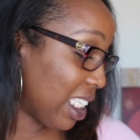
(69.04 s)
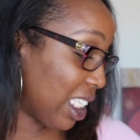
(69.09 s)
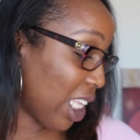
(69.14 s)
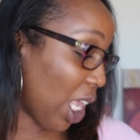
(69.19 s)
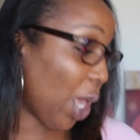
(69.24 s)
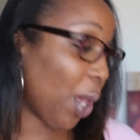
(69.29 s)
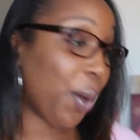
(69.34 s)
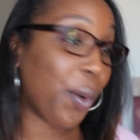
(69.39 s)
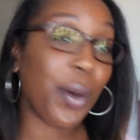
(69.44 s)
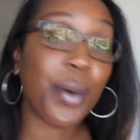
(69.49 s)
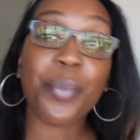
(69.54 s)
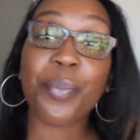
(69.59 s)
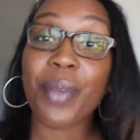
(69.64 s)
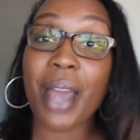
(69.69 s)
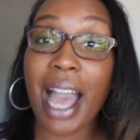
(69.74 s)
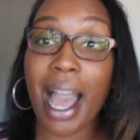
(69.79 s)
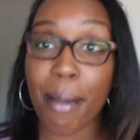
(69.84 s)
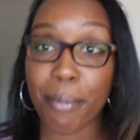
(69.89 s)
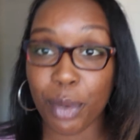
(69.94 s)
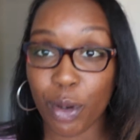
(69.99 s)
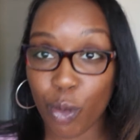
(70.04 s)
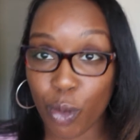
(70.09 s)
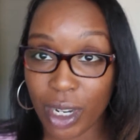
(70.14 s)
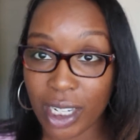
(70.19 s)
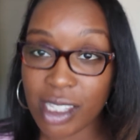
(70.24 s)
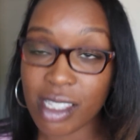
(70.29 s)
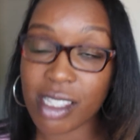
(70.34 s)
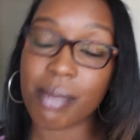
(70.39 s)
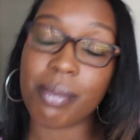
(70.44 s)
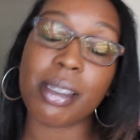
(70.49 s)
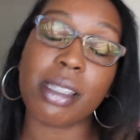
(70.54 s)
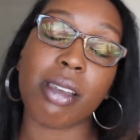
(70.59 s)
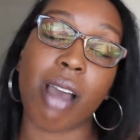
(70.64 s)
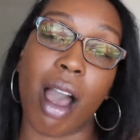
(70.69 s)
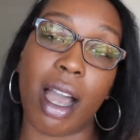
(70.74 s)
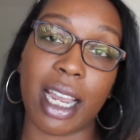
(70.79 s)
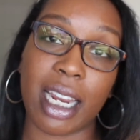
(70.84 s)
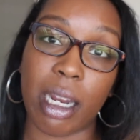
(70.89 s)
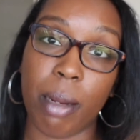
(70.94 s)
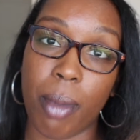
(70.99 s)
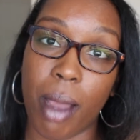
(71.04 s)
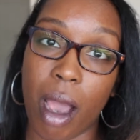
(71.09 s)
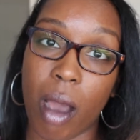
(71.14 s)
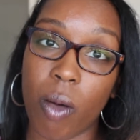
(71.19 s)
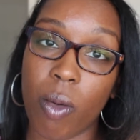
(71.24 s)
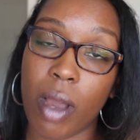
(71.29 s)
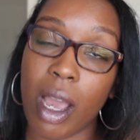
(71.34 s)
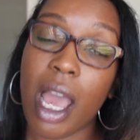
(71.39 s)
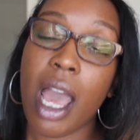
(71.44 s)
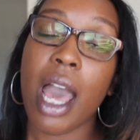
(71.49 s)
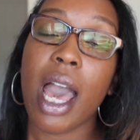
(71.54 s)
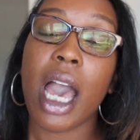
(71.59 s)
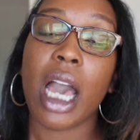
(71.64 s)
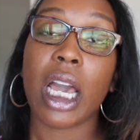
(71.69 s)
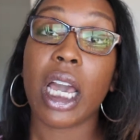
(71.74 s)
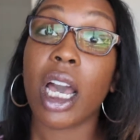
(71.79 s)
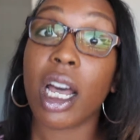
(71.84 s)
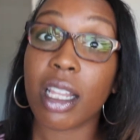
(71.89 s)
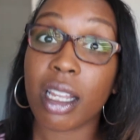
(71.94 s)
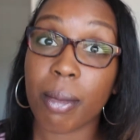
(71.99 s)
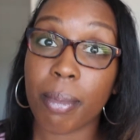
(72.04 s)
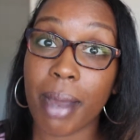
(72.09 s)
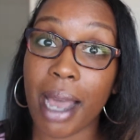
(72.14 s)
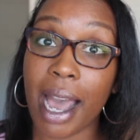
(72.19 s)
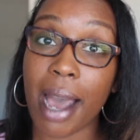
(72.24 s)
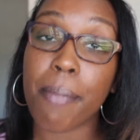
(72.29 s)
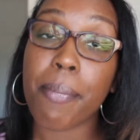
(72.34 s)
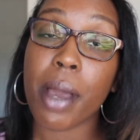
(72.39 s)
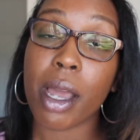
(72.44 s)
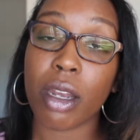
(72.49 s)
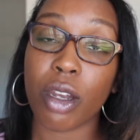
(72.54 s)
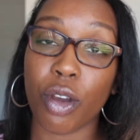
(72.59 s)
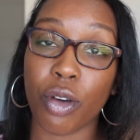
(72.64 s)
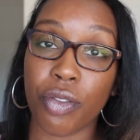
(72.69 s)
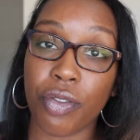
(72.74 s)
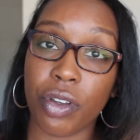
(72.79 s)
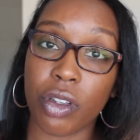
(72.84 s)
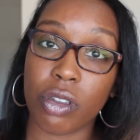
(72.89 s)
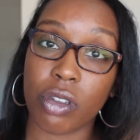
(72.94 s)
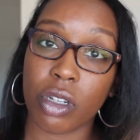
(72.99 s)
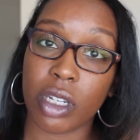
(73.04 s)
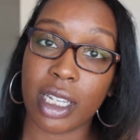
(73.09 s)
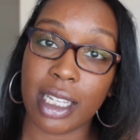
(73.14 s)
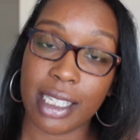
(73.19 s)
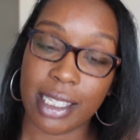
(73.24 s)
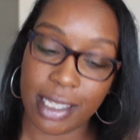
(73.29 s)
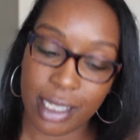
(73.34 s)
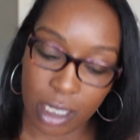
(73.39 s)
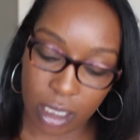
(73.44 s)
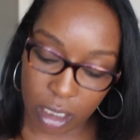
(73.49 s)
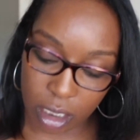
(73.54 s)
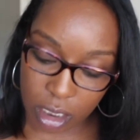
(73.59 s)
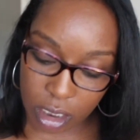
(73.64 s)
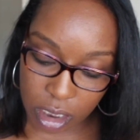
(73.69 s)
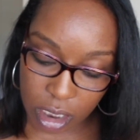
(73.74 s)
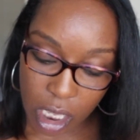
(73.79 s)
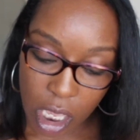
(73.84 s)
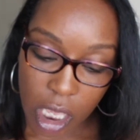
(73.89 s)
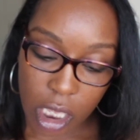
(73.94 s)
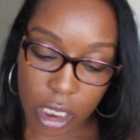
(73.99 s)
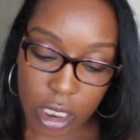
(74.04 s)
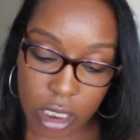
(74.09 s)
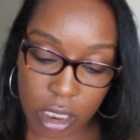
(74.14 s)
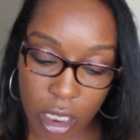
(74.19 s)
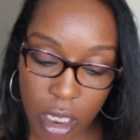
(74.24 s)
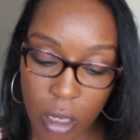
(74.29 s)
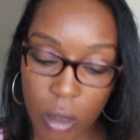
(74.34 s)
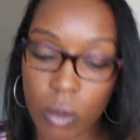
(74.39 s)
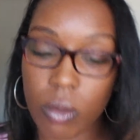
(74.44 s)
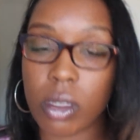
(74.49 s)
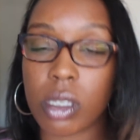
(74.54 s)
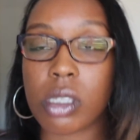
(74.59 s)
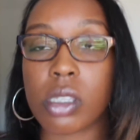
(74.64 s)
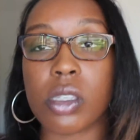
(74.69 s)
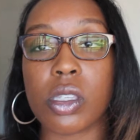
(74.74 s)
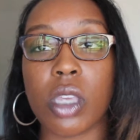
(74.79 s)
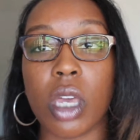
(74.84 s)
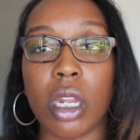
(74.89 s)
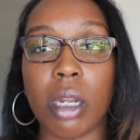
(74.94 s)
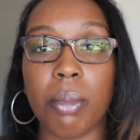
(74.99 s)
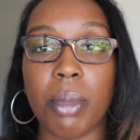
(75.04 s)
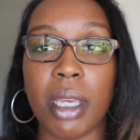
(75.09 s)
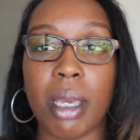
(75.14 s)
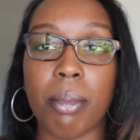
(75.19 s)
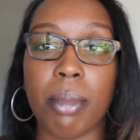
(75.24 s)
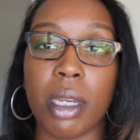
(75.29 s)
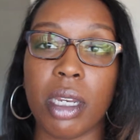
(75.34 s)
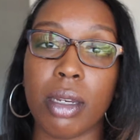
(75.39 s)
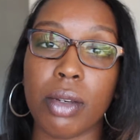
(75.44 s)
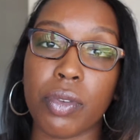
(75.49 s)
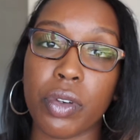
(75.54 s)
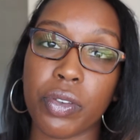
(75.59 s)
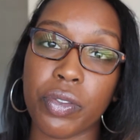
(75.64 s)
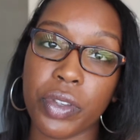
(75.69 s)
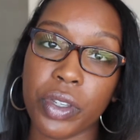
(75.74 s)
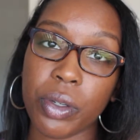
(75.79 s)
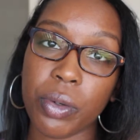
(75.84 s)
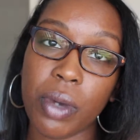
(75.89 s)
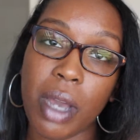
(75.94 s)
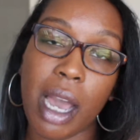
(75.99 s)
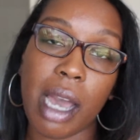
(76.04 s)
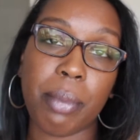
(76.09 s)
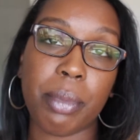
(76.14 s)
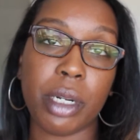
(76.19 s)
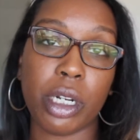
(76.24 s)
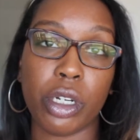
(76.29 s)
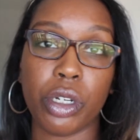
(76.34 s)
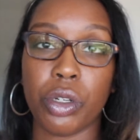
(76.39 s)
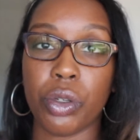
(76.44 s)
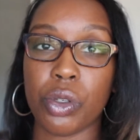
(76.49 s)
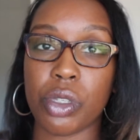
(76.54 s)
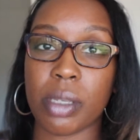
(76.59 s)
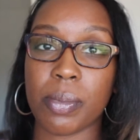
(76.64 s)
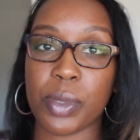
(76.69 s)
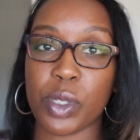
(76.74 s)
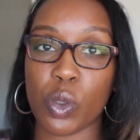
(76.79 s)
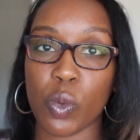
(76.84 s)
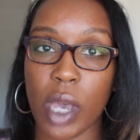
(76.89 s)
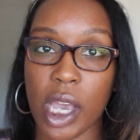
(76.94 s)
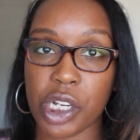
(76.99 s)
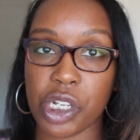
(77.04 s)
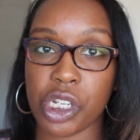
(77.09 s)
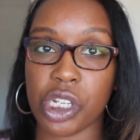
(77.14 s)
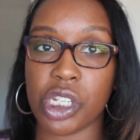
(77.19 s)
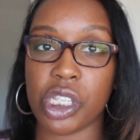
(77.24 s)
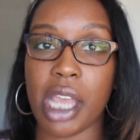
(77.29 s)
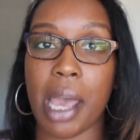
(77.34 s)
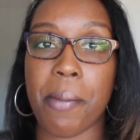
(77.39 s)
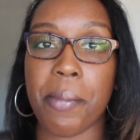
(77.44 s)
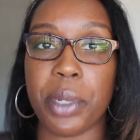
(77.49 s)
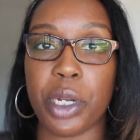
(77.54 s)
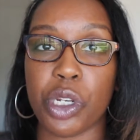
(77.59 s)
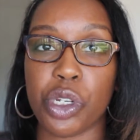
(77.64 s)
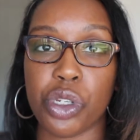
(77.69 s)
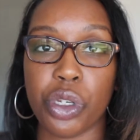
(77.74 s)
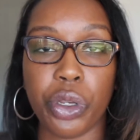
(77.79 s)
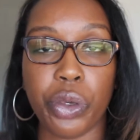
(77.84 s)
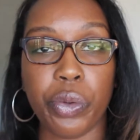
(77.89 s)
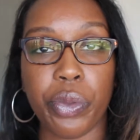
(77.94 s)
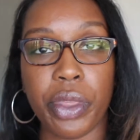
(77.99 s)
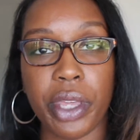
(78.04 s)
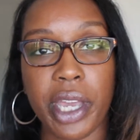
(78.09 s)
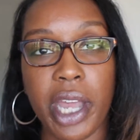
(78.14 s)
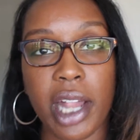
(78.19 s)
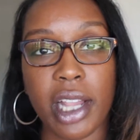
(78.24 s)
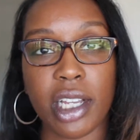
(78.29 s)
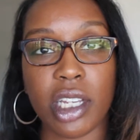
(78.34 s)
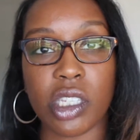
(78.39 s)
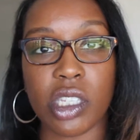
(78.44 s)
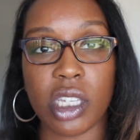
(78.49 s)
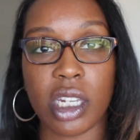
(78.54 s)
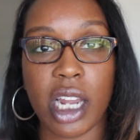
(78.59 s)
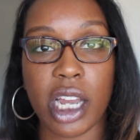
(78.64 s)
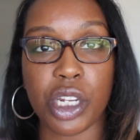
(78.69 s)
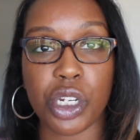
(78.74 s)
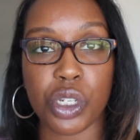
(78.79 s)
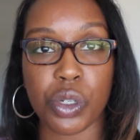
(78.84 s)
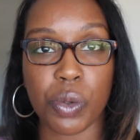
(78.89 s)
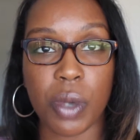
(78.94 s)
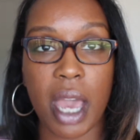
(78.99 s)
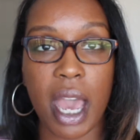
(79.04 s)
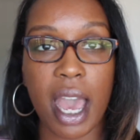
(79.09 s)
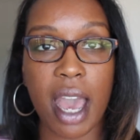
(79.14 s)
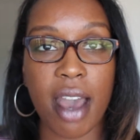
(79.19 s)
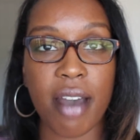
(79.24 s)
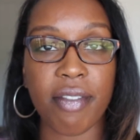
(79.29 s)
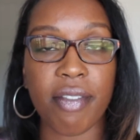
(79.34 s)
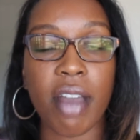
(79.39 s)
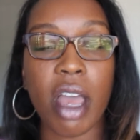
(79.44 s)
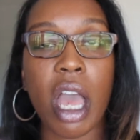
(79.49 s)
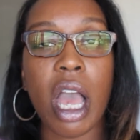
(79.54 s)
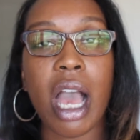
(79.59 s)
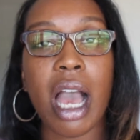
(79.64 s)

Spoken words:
So I'm going to be talking about Colourpop no filter concealers. So this is going to be a mini review. I'm going to do some swatches. I'm going to show you the colors that I do have.